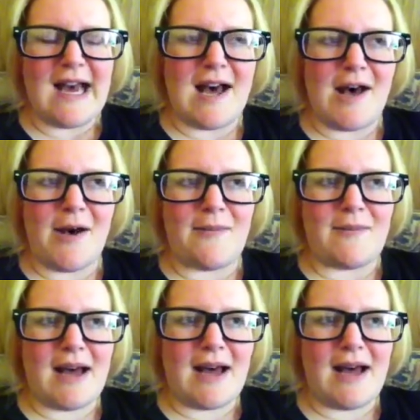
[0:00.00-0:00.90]

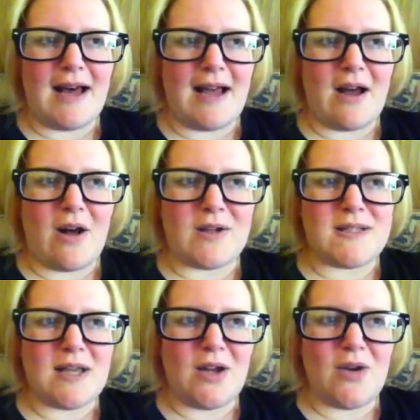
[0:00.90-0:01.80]
Um, I
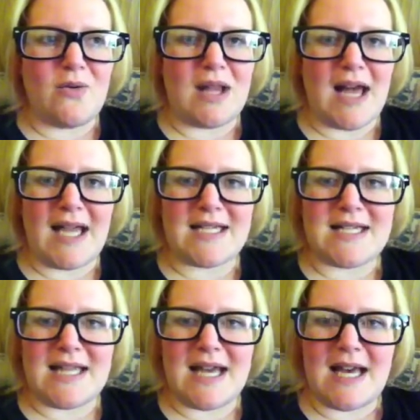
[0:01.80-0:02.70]
also
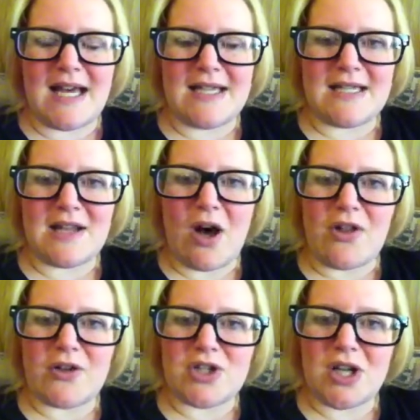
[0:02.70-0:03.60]
liked that the
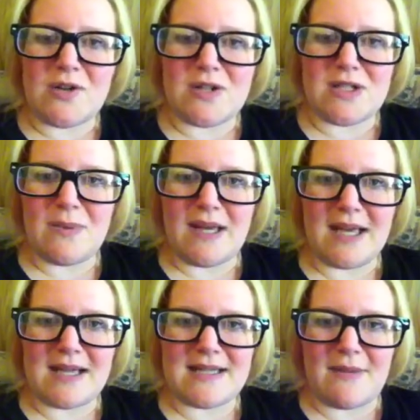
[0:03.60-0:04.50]
author chose to
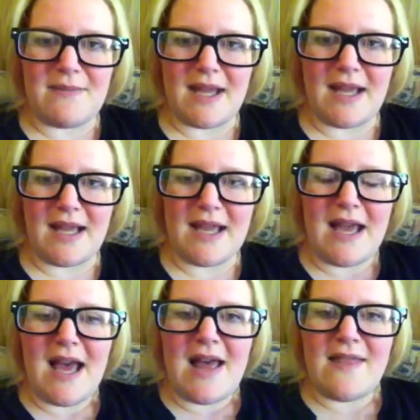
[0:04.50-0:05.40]
pick something
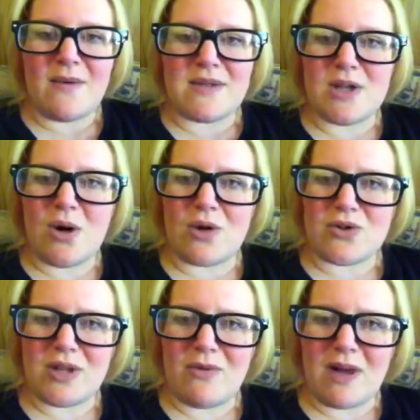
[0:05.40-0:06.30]
that was
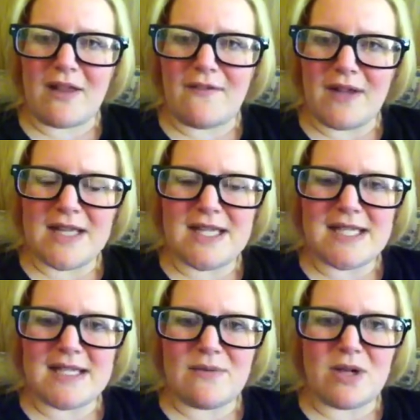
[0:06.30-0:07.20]
culturally
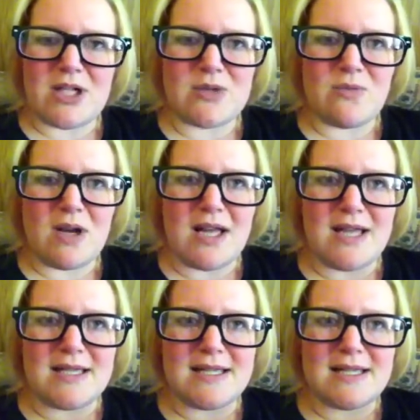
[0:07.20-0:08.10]
relevant, which
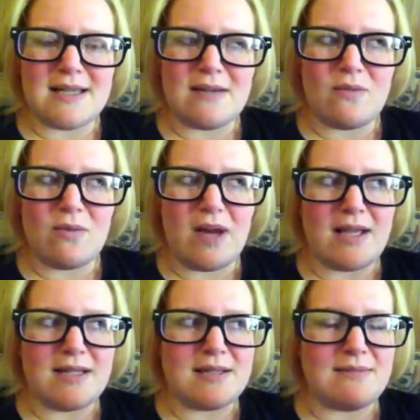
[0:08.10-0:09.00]
was what